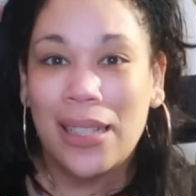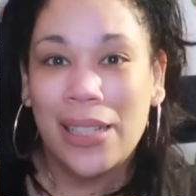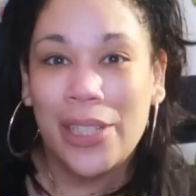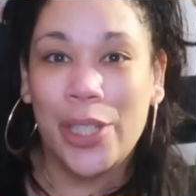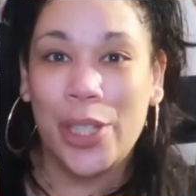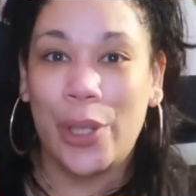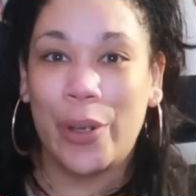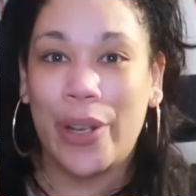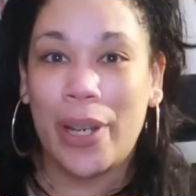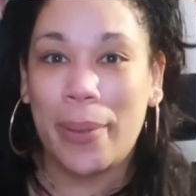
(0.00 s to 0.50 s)

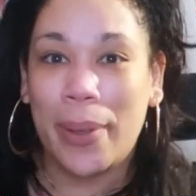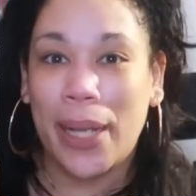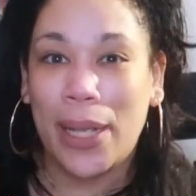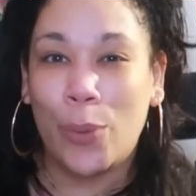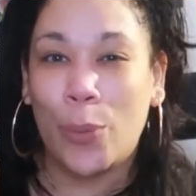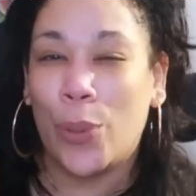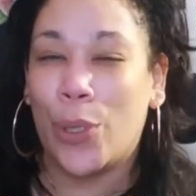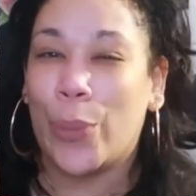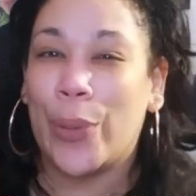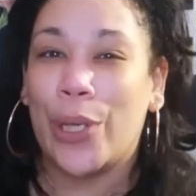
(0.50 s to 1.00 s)
You know what I
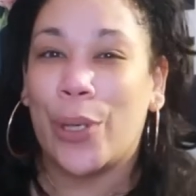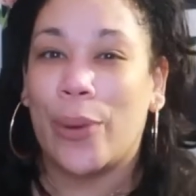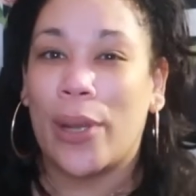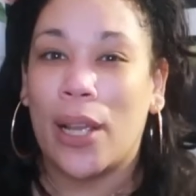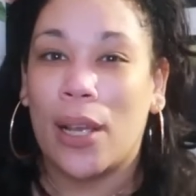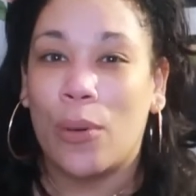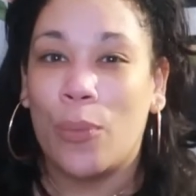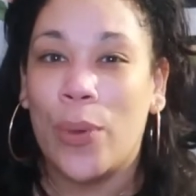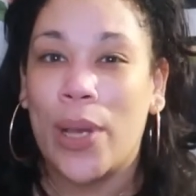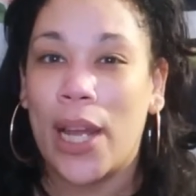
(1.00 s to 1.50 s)
mean? What are we
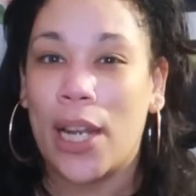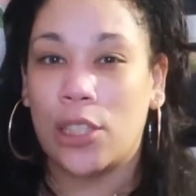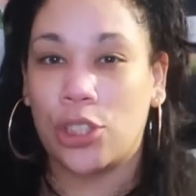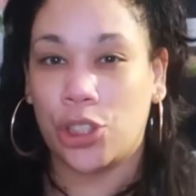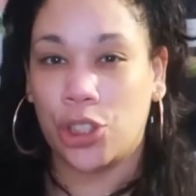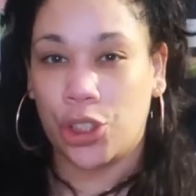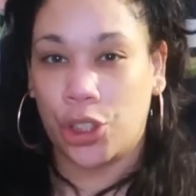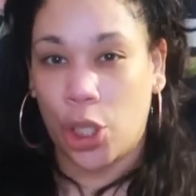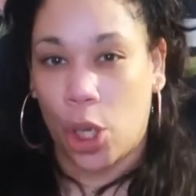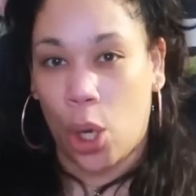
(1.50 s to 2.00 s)
doing? we got to
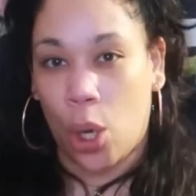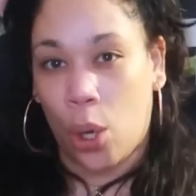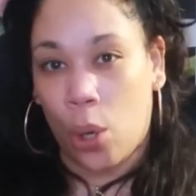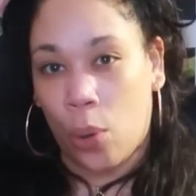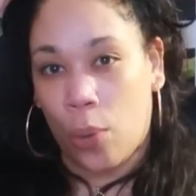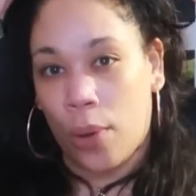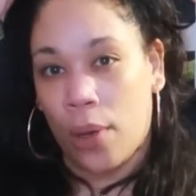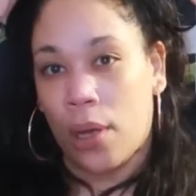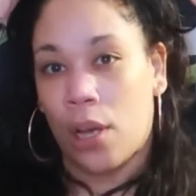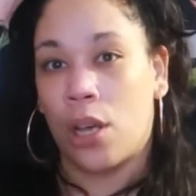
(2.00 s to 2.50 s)

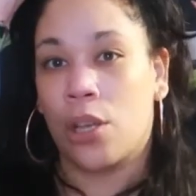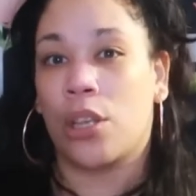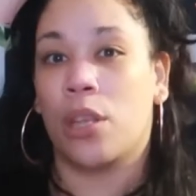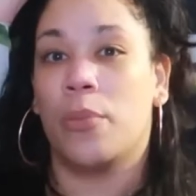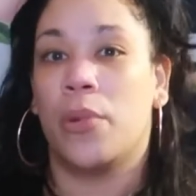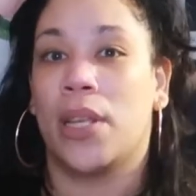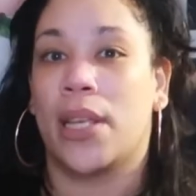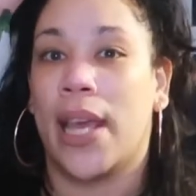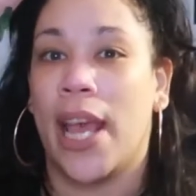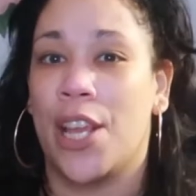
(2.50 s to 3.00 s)
show
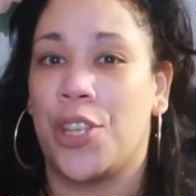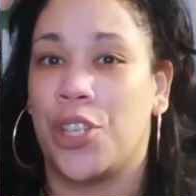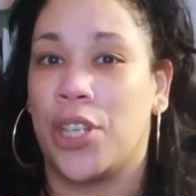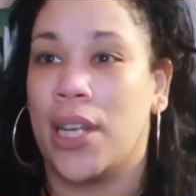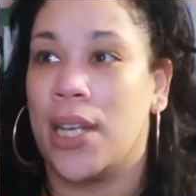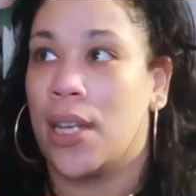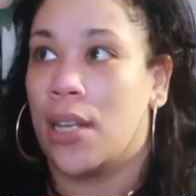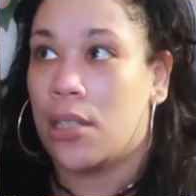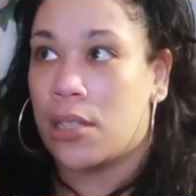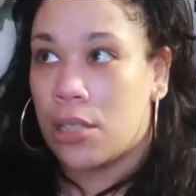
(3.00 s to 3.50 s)
communication.
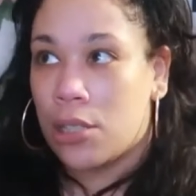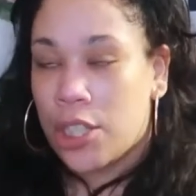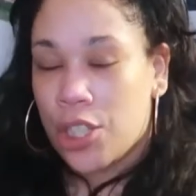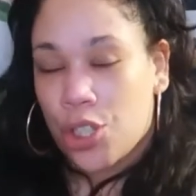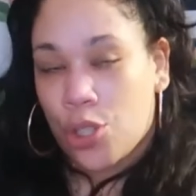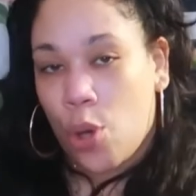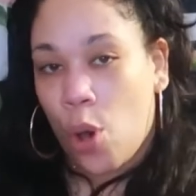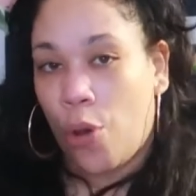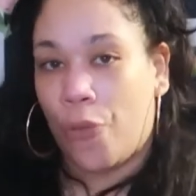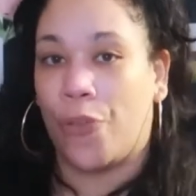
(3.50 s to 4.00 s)
It doesn't
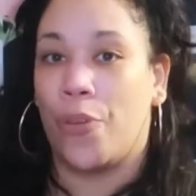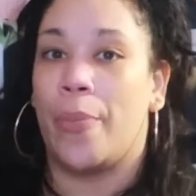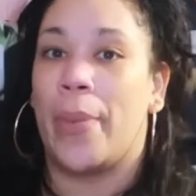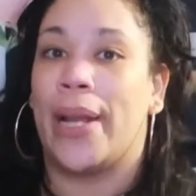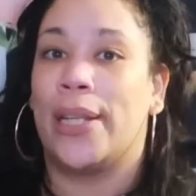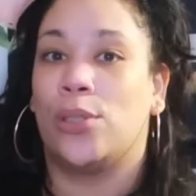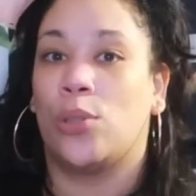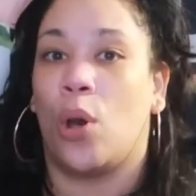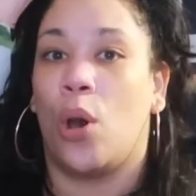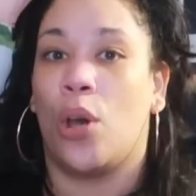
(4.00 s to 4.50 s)
just go for
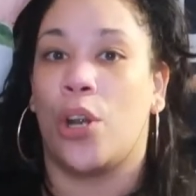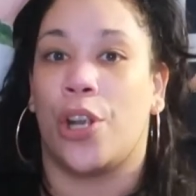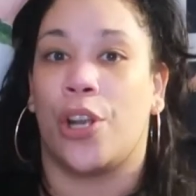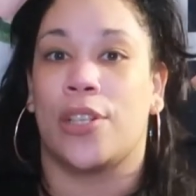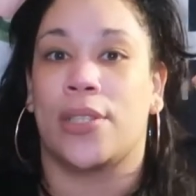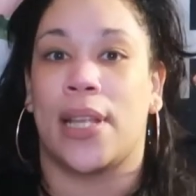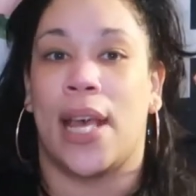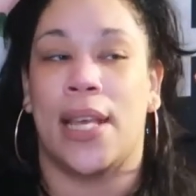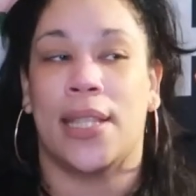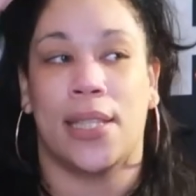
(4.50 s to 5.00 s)
my
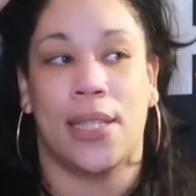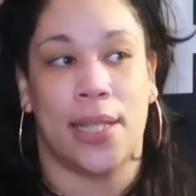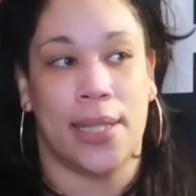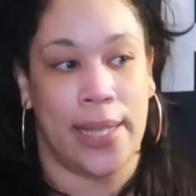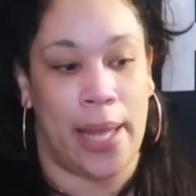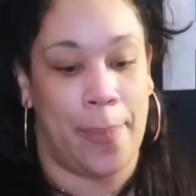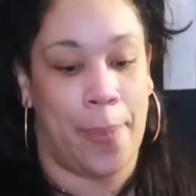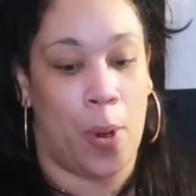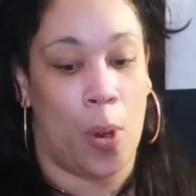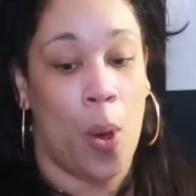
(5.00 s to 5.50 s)
daughters as an
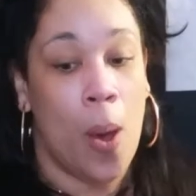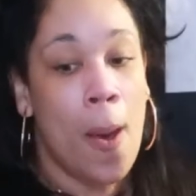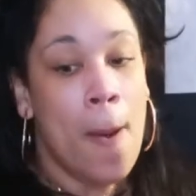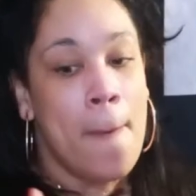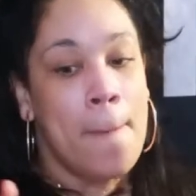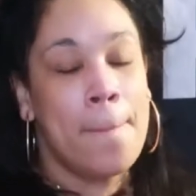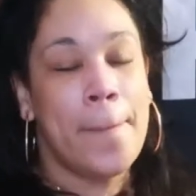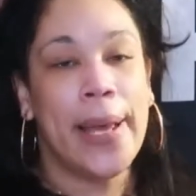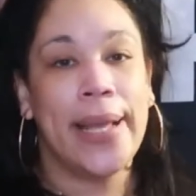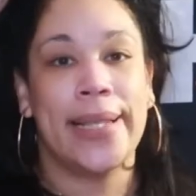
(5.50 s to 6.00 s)
example,
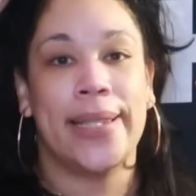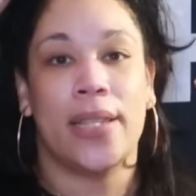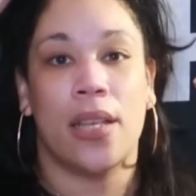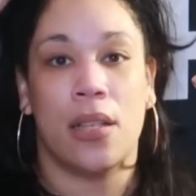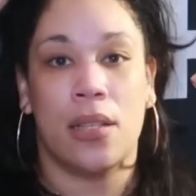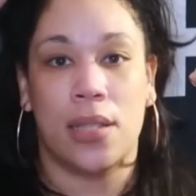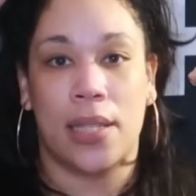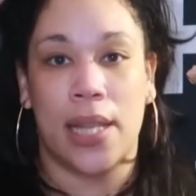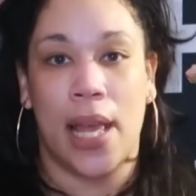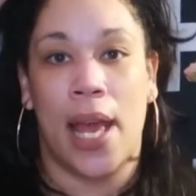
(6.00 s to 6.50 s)
my
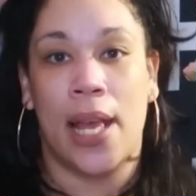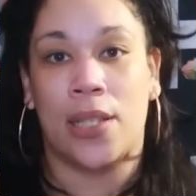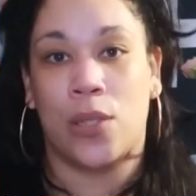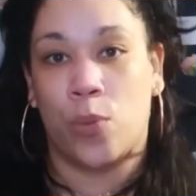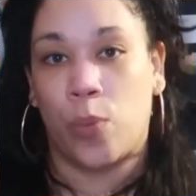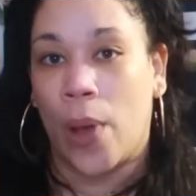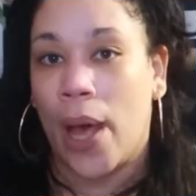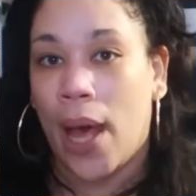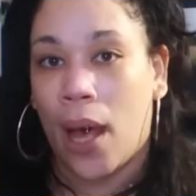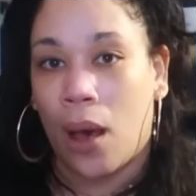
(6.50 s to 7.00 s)
sons as
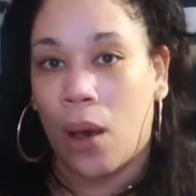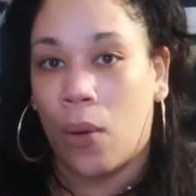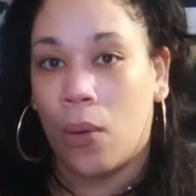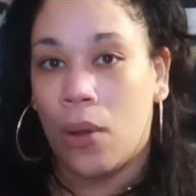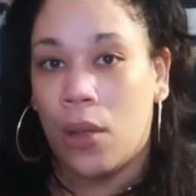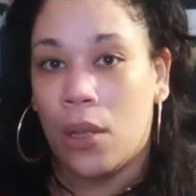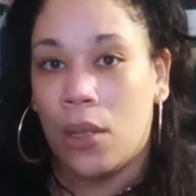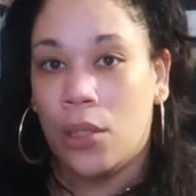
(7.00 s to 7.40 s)
well.